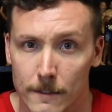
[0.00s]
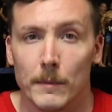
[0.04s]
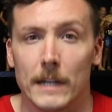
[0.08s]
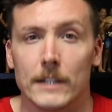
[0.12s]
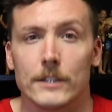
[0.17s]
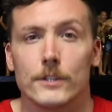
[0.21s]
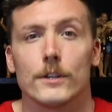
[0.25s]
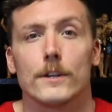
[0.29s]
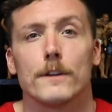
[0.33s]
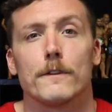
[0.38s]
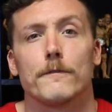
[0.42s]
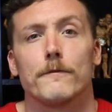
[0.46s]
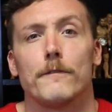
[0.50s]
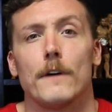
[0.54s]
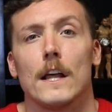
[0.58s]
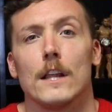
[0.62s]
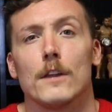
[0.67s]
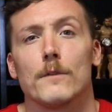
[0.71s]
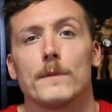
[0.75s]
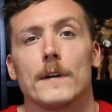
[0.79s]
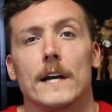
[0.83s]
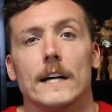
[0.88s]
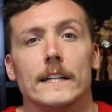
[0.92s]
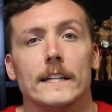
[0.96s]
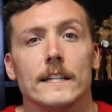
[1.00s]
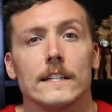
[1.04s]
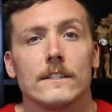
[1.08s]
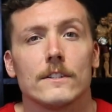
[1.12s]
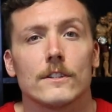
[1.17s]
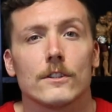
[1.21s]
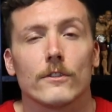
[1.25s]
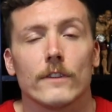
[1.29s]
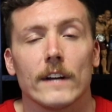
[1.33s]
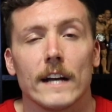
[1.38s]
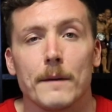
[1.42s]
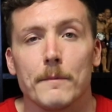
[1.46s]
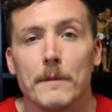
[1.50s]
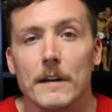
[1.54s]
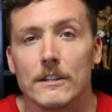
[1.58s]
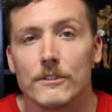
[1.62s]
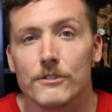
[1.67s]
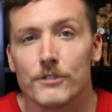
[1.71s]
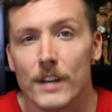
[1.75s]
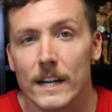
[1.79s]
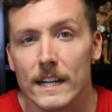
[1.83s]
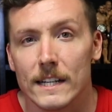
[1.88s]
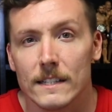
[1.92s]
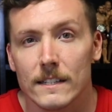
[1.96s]
Make sure you follow me on Instagram
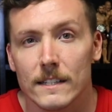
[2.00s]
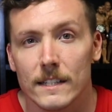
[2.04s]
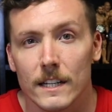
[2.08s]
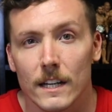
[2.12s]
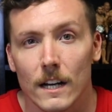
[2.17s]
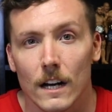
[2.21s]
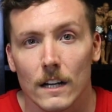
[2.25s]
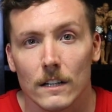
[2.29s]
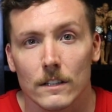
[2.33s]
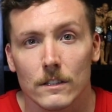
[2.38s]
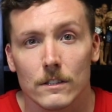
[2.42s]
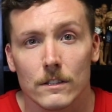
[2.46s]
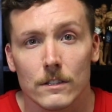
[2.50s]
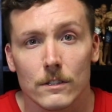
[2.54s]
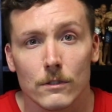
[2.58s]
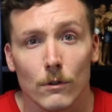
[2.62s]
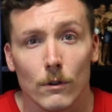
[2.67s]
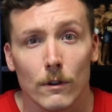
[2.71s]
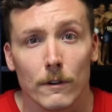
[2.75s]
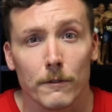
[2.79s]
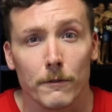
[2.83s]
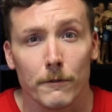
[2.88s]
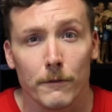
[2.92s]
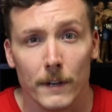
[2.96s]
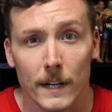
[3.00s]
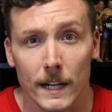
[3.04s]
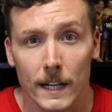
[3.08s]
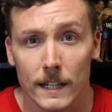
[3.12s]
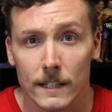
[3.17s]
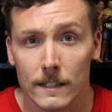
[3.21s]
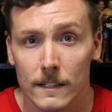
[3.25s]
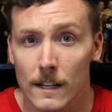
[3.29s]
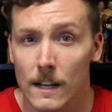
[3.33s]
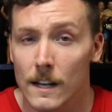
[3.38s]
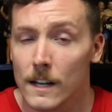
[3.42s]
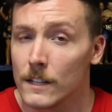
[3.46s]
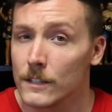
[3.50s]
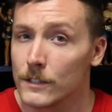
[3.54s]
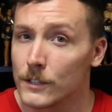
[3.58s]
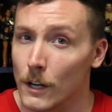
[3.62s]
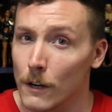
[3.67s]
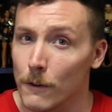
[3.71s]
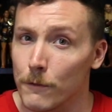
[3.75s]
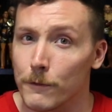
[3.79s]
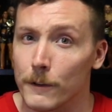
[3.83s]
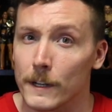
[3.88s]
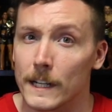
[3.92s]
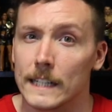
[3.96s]
at J C underscore Figs.
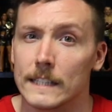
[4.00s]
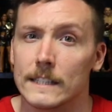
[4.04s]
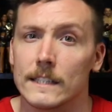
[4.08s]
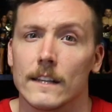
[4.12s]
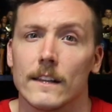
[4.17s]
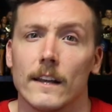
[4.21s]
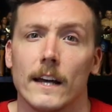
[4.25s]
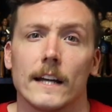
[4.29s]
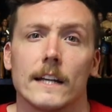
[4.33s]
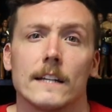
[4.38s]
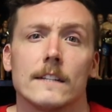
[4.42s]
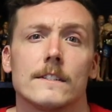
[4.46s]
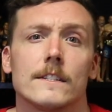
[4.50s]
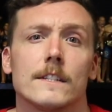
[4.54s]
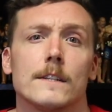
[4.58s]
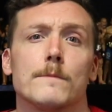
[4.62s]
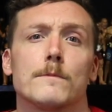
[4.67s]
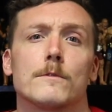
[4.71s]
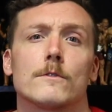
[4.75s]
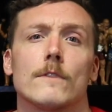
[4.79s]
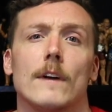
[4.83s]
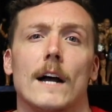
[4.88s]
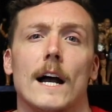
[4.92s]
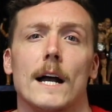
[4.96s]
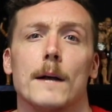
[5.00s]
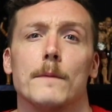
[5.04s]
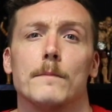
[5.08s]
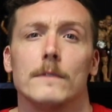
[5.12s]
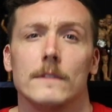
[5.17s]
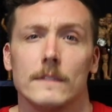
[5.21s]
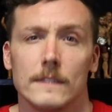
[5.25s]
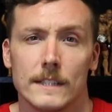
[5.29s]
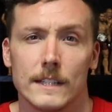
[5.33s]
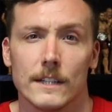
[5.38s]
Don't forget to like and subscribe.